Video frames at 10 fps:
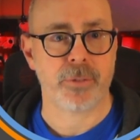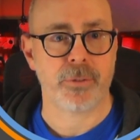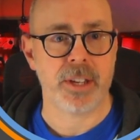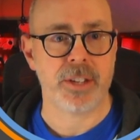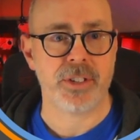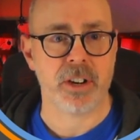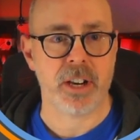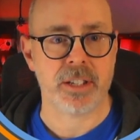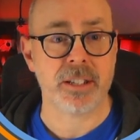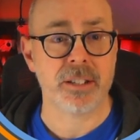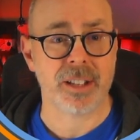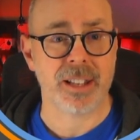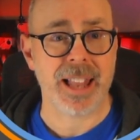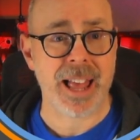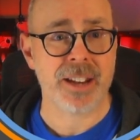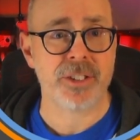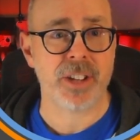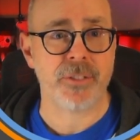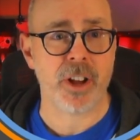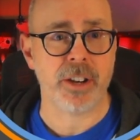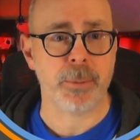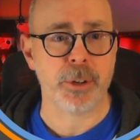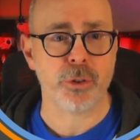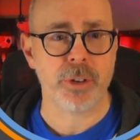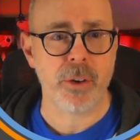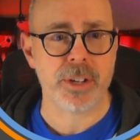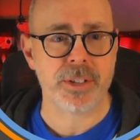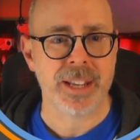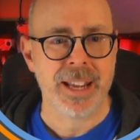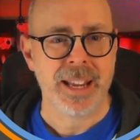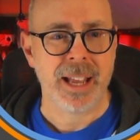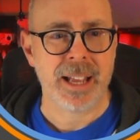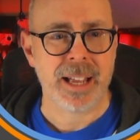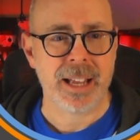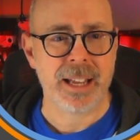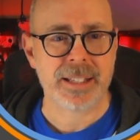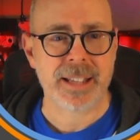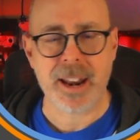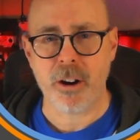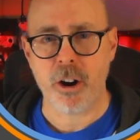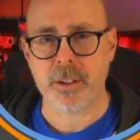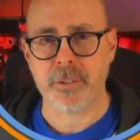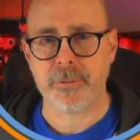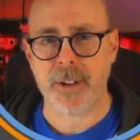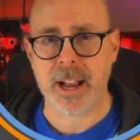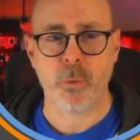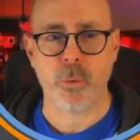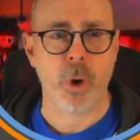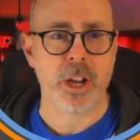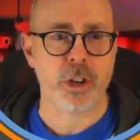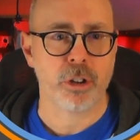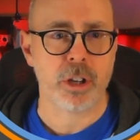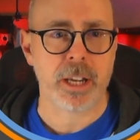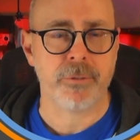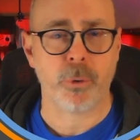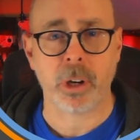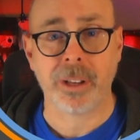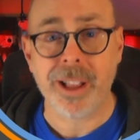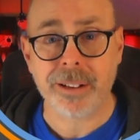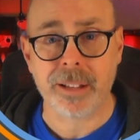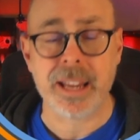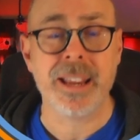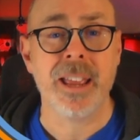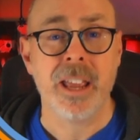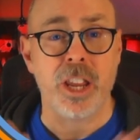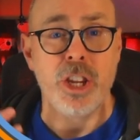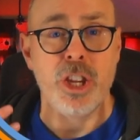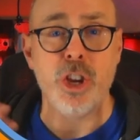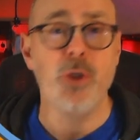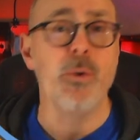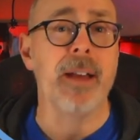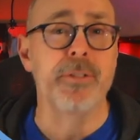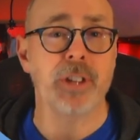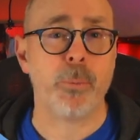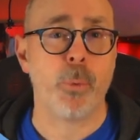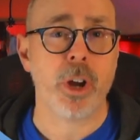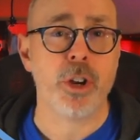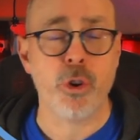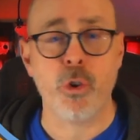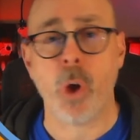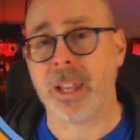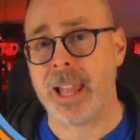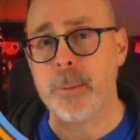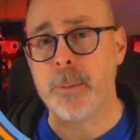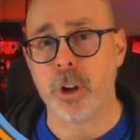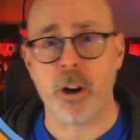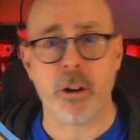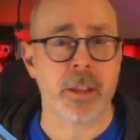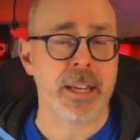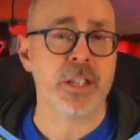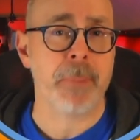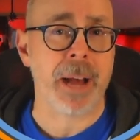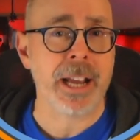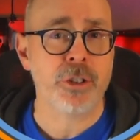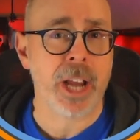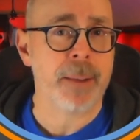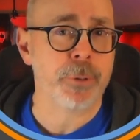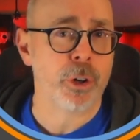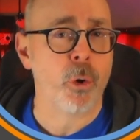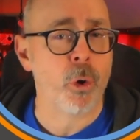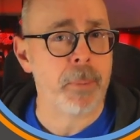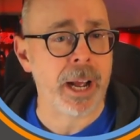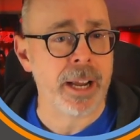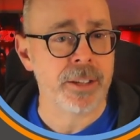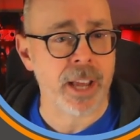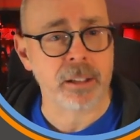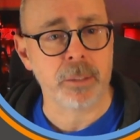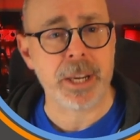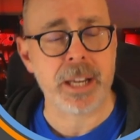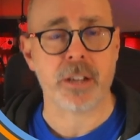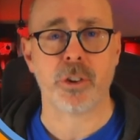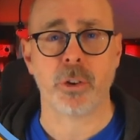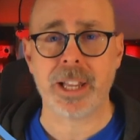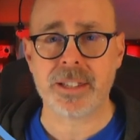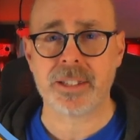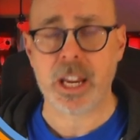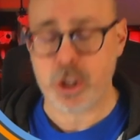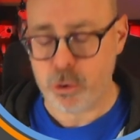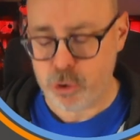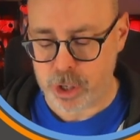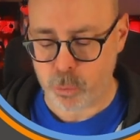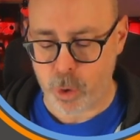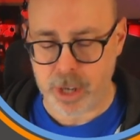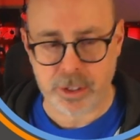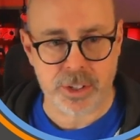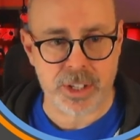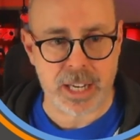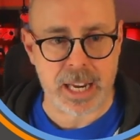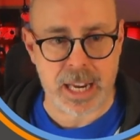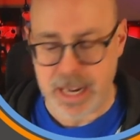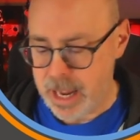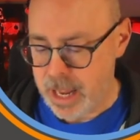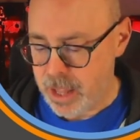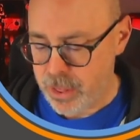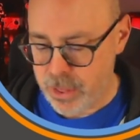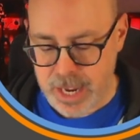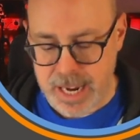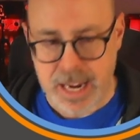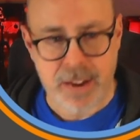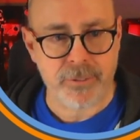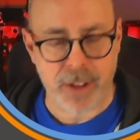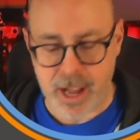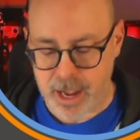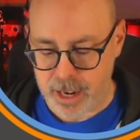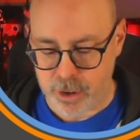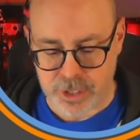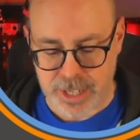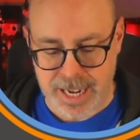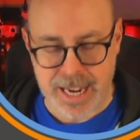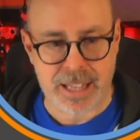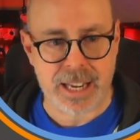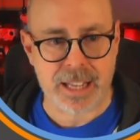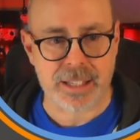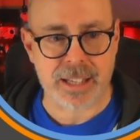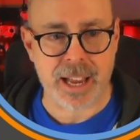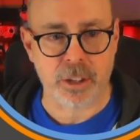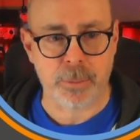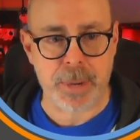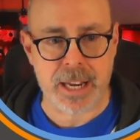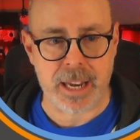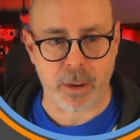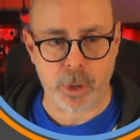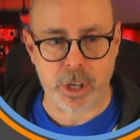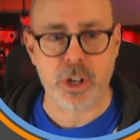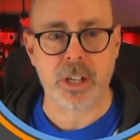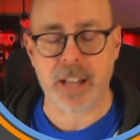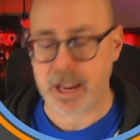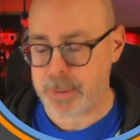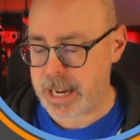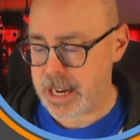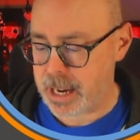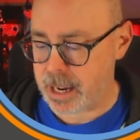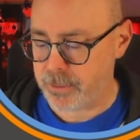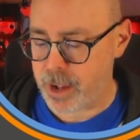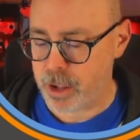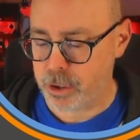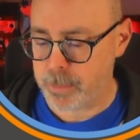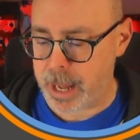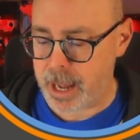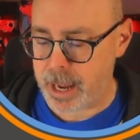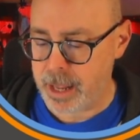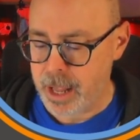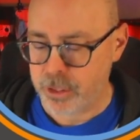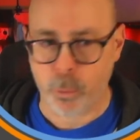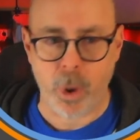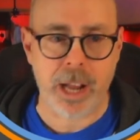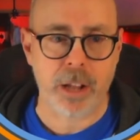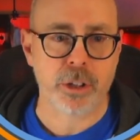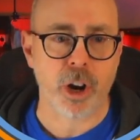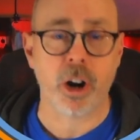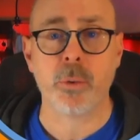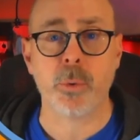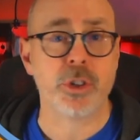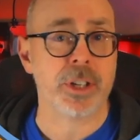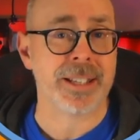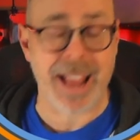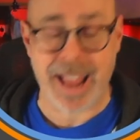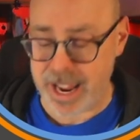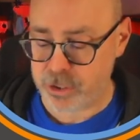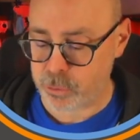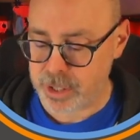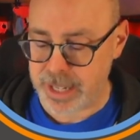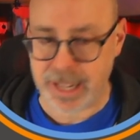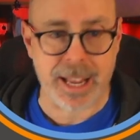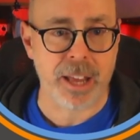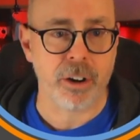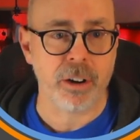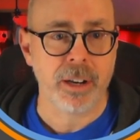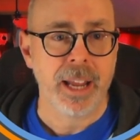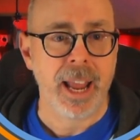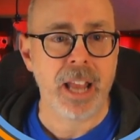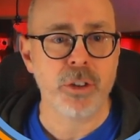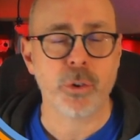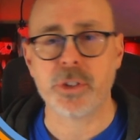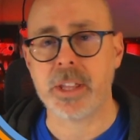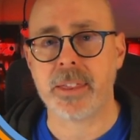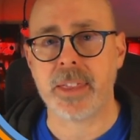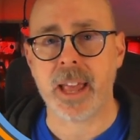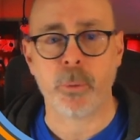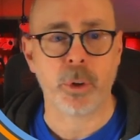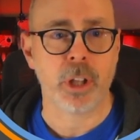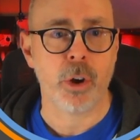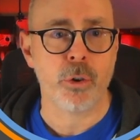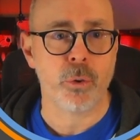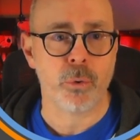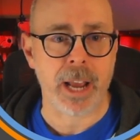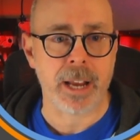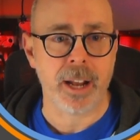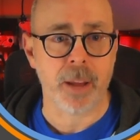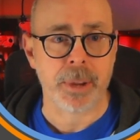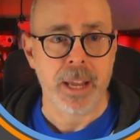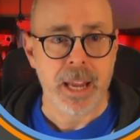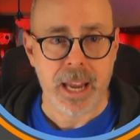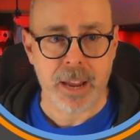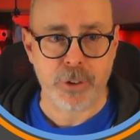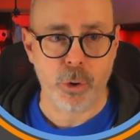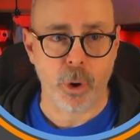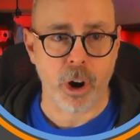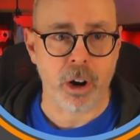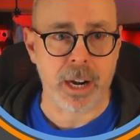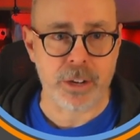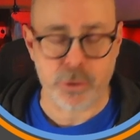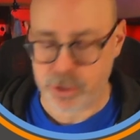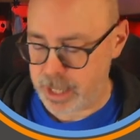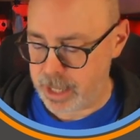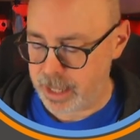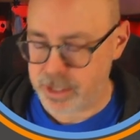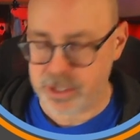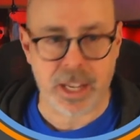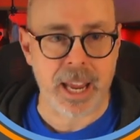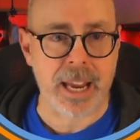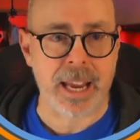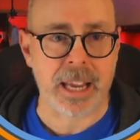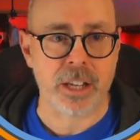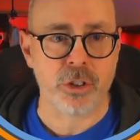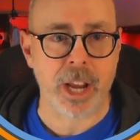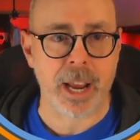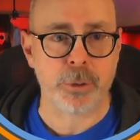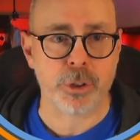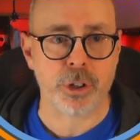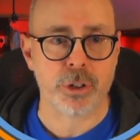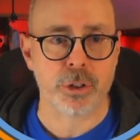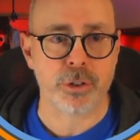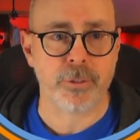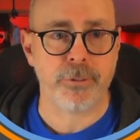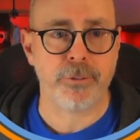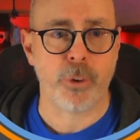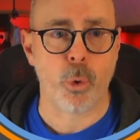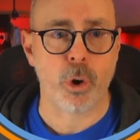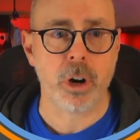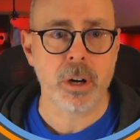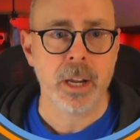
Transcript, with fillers: for this series. There's a lot of stuff on there, but you'll notice uh, it's kind of hard to find what you're looking for. Luckily, you have someone who labeled all these by chapter or by encyclopedia. So let's say you just want to see the files in the encyclopedia. Well, you can type EN followed by the wildcard, which is an asterisk, hit enter, and you'll see that that will load right up. If you are interested, let's say in chapters four,